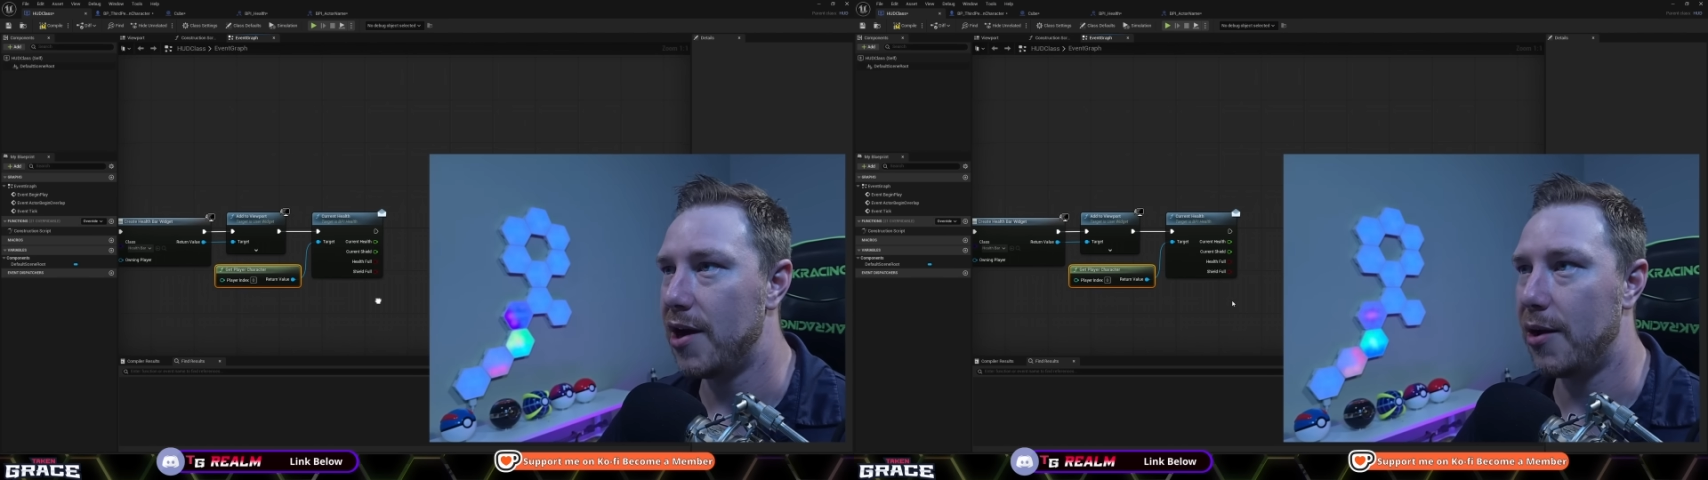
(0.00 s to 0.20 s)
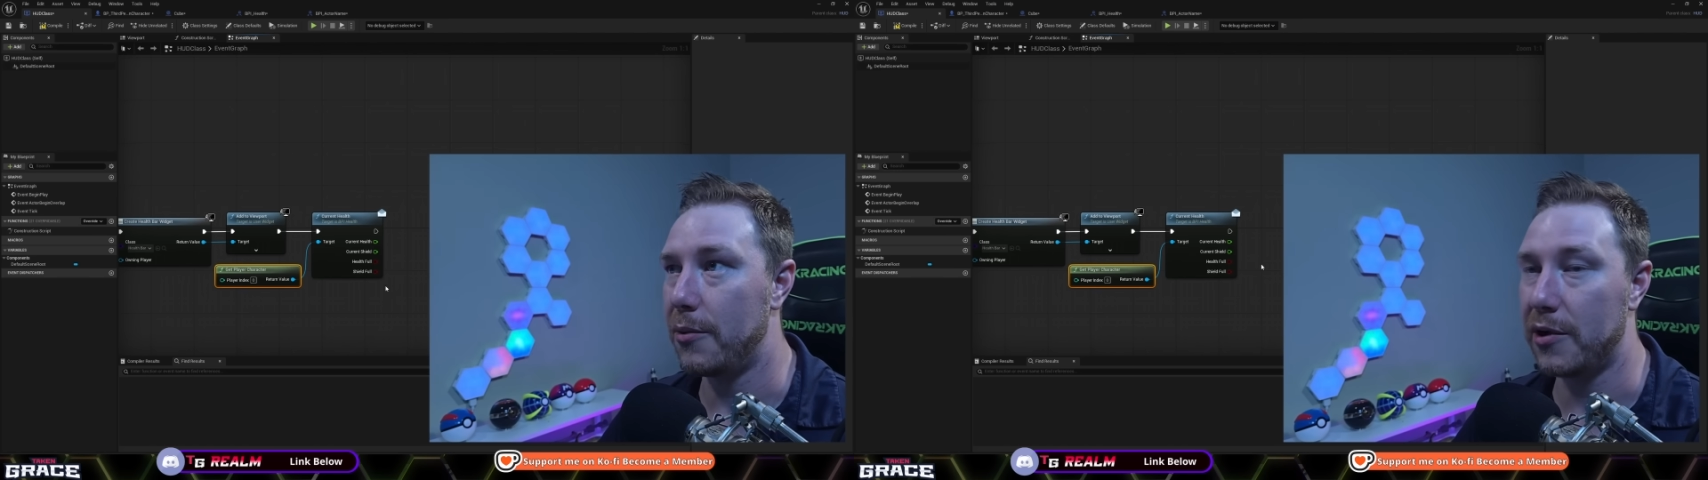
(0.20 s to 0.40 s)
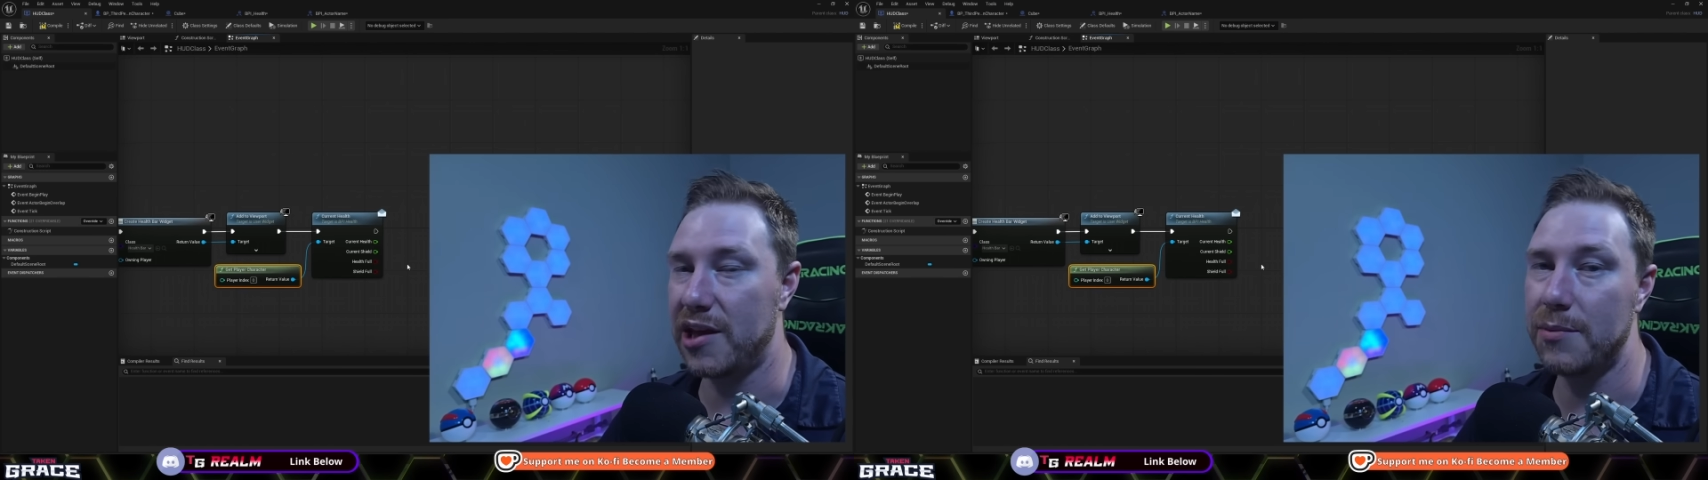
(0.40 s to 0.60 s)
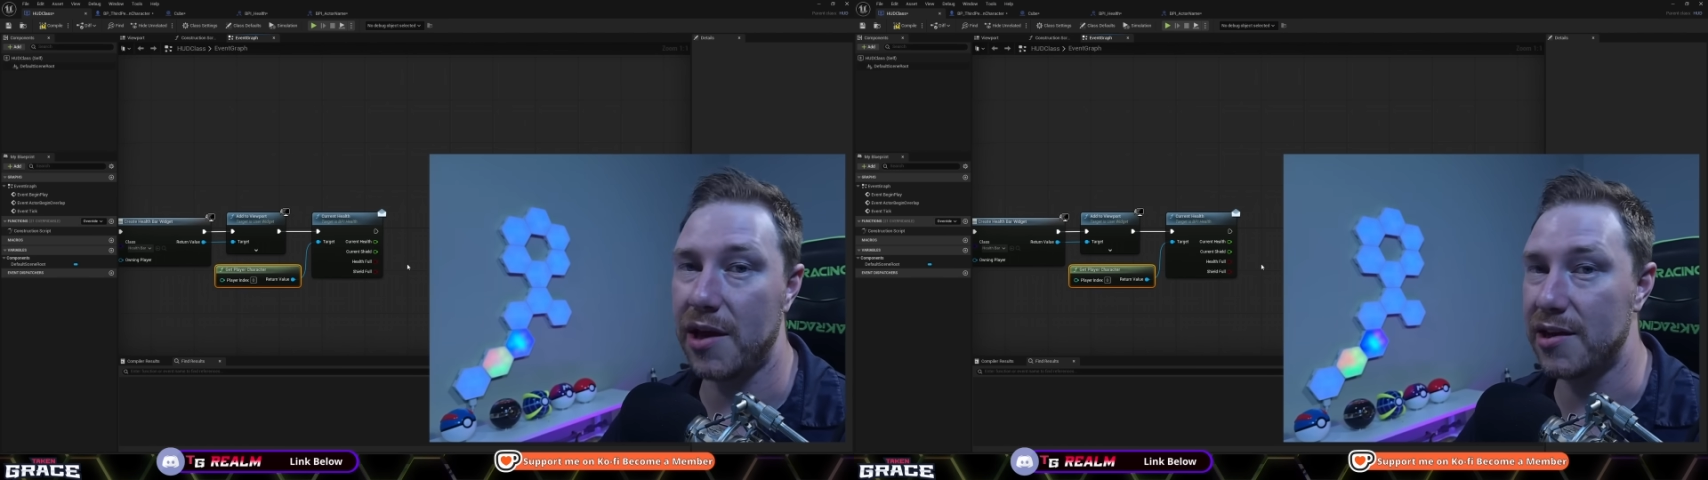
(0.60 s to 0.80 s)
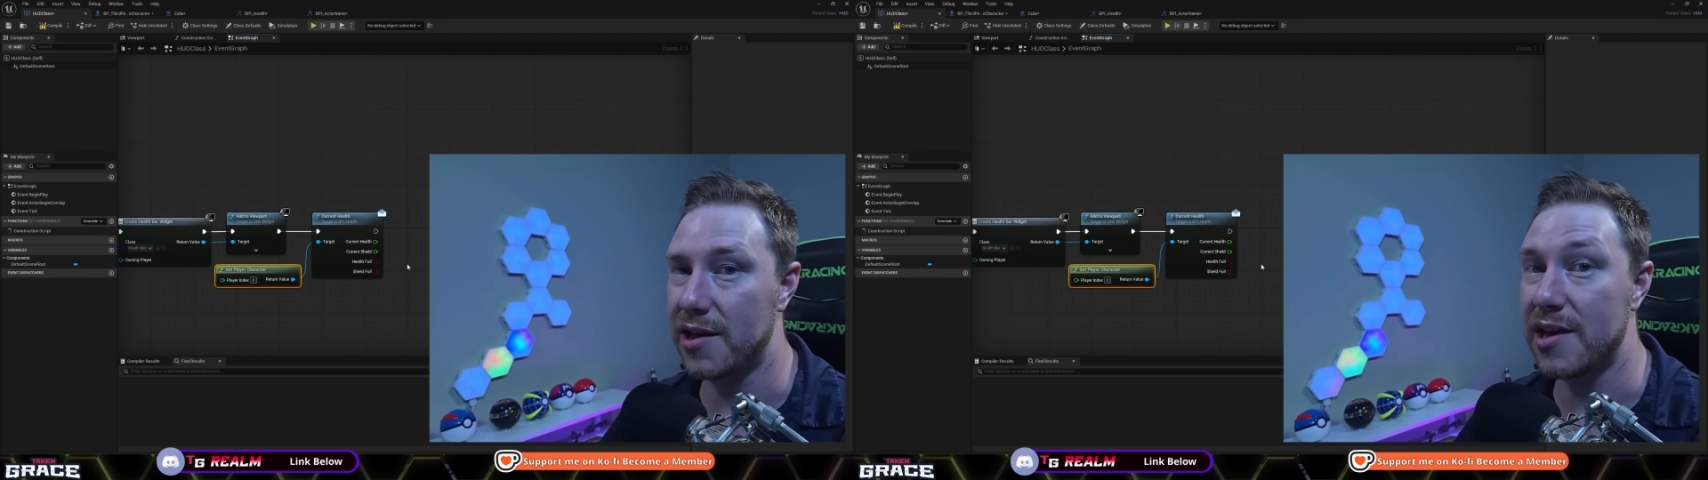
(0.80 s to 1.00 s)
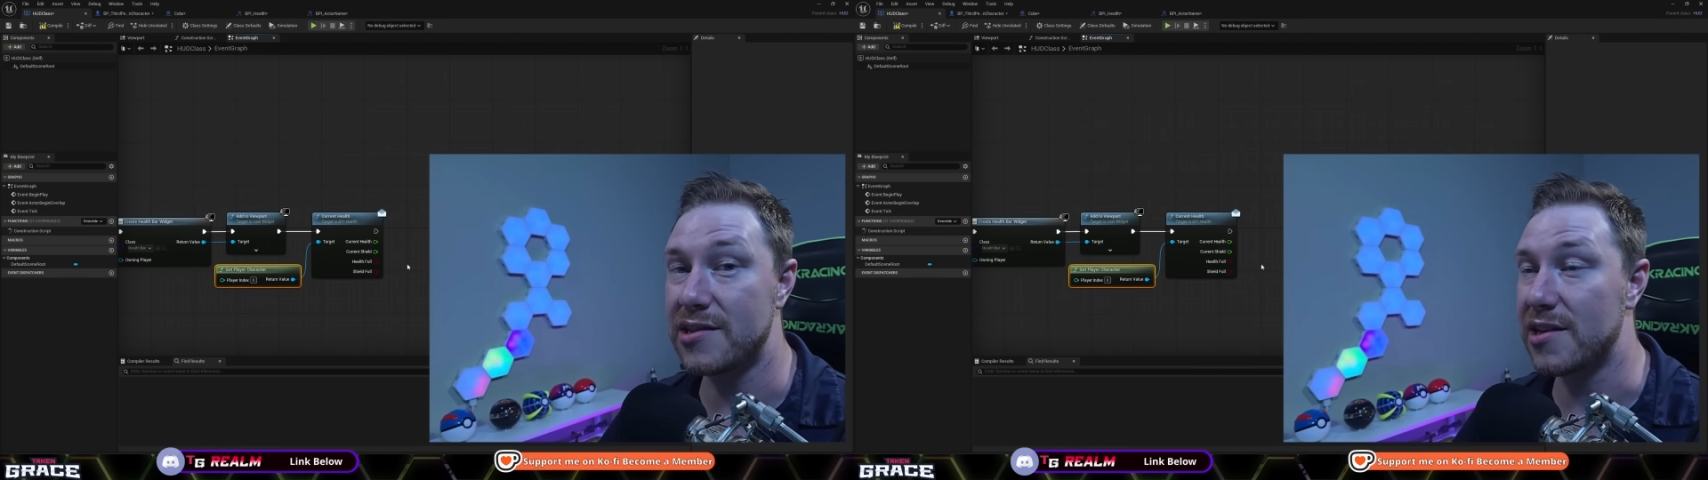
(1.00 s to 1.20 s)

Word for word: uh, we want to keep that as